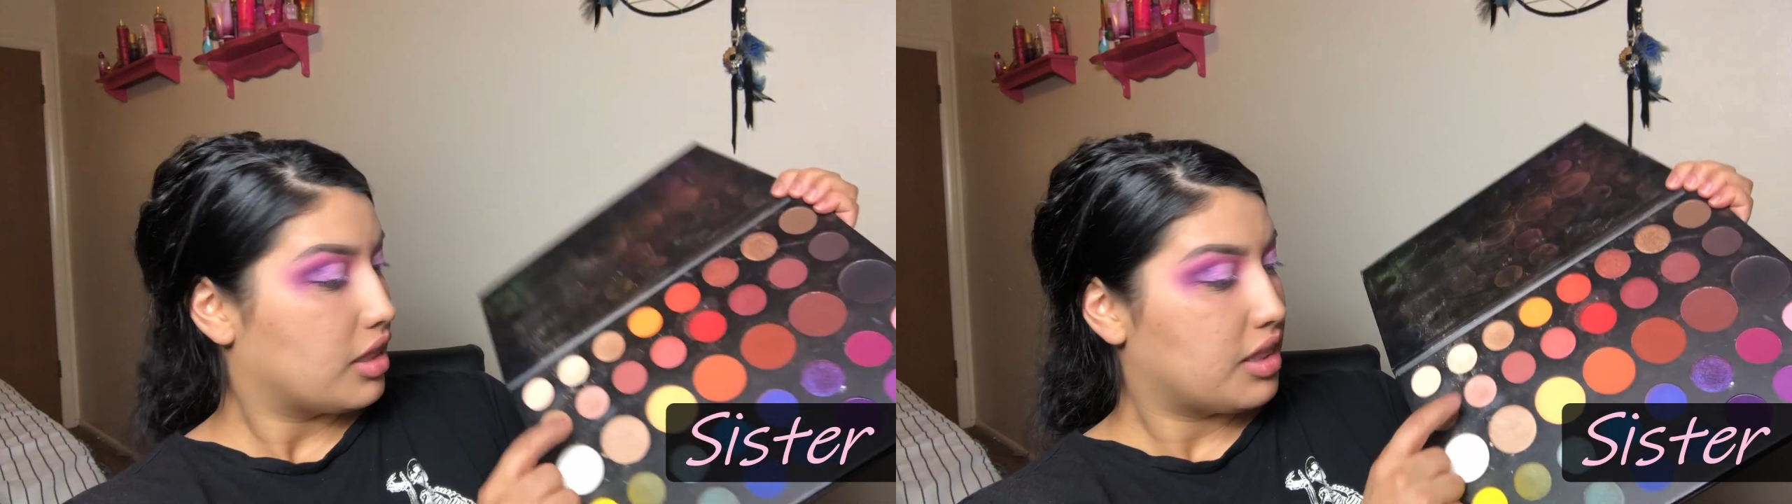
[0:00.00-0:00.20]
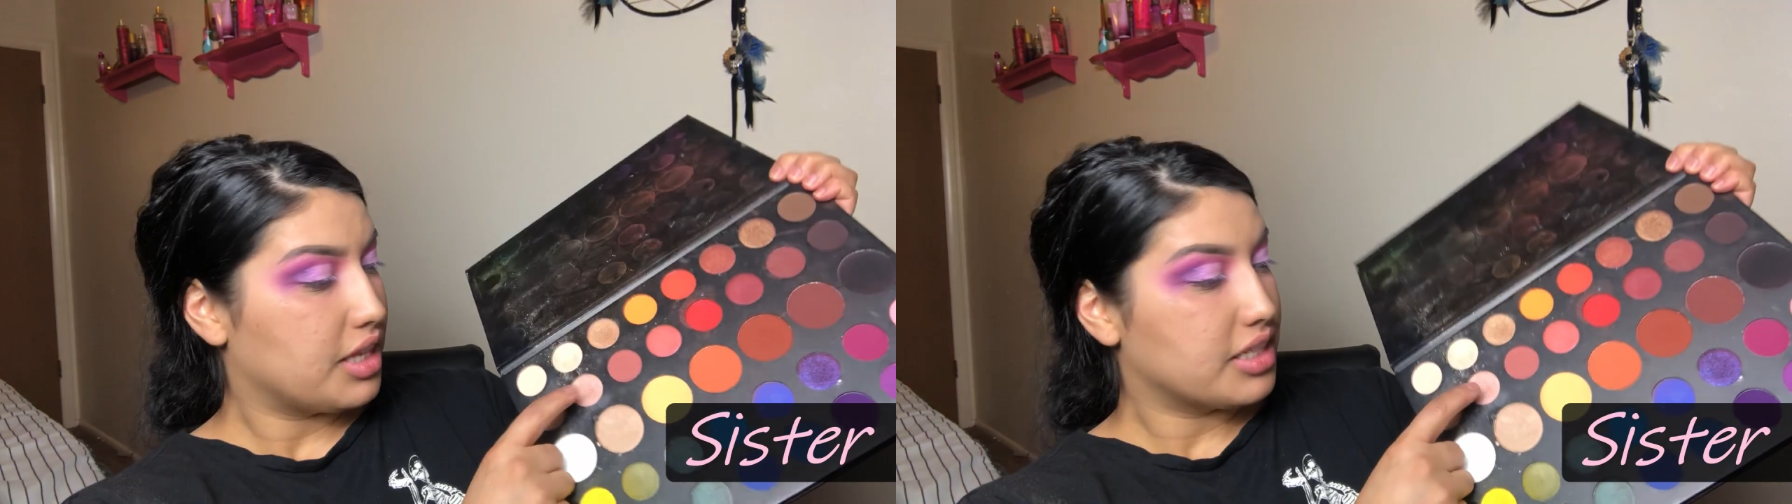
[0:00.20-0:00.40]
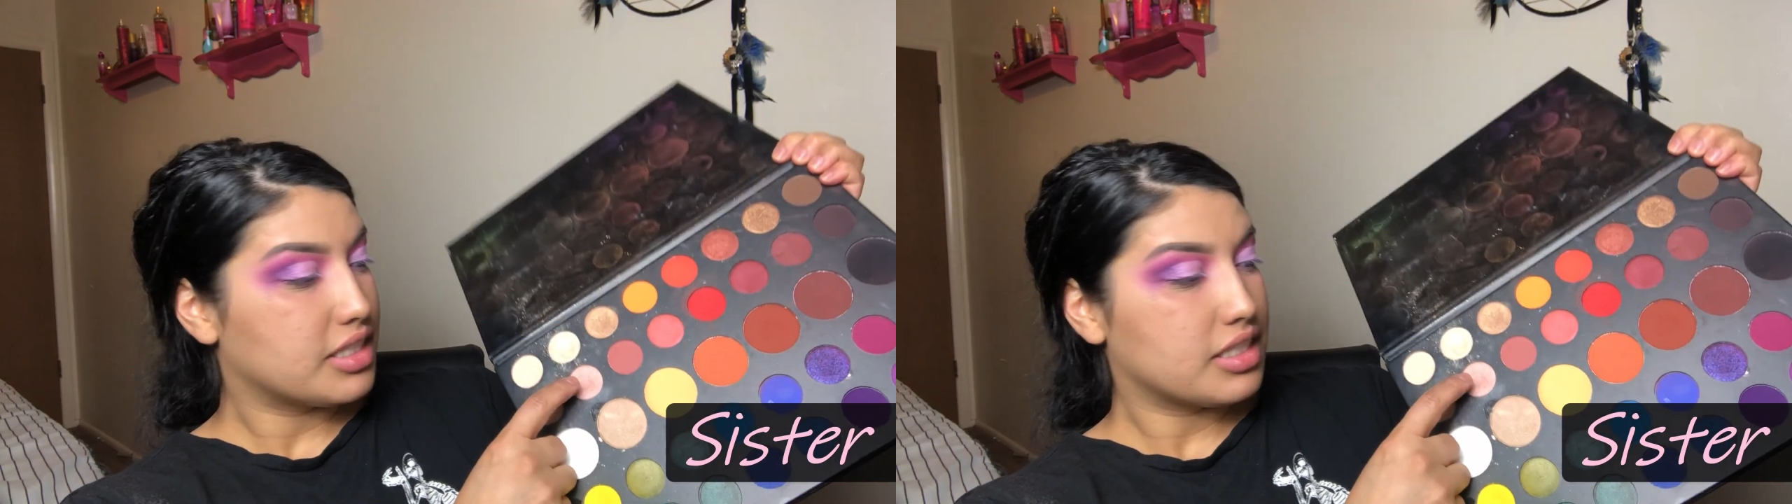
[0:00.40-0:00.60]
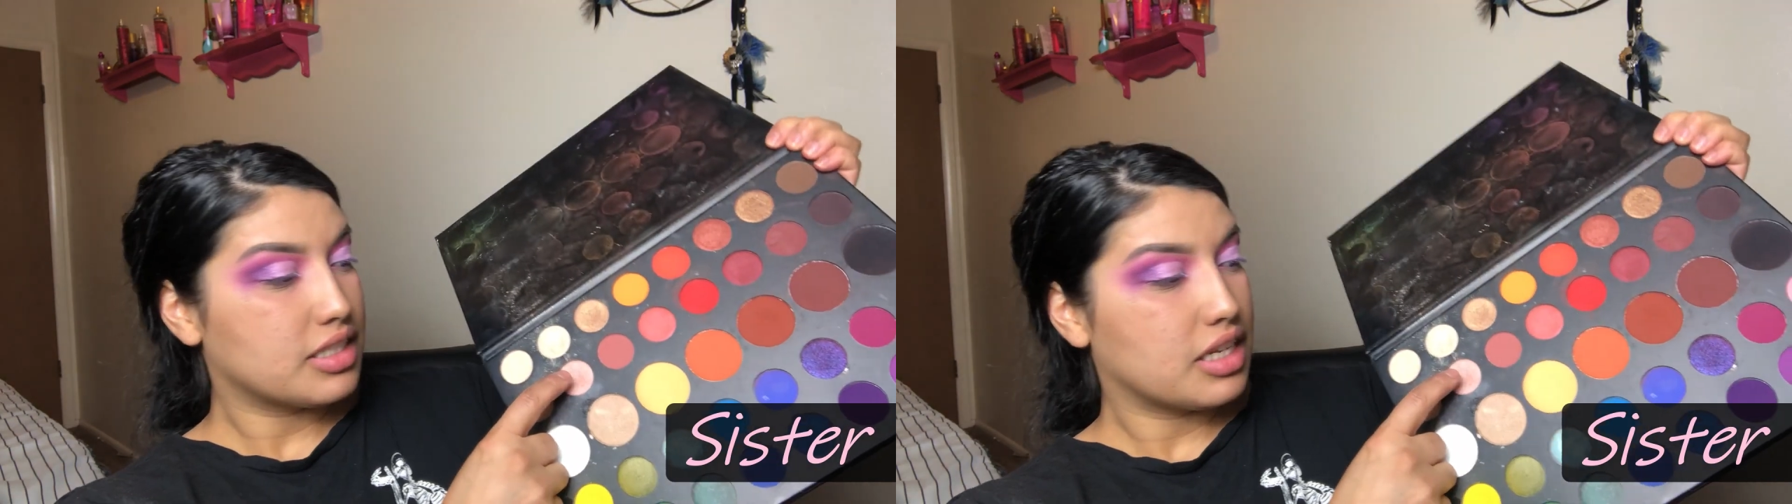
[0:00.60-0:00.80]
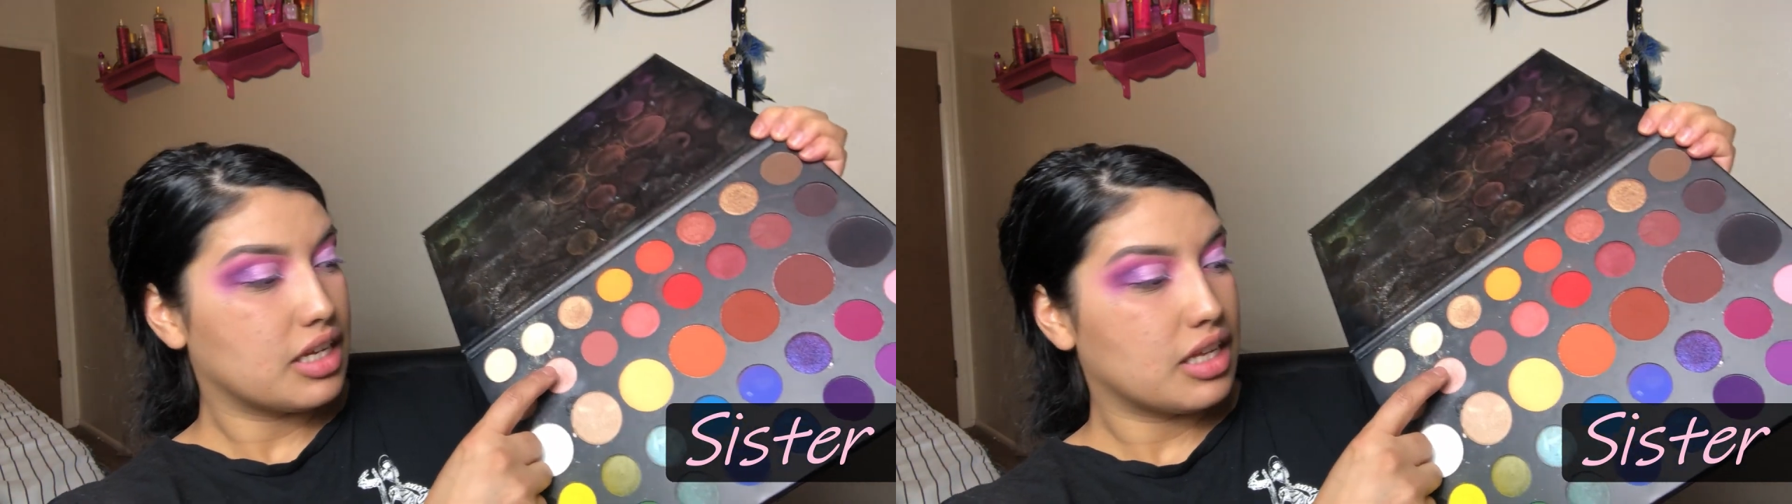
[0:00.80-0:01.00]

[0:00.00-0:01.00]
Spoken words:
this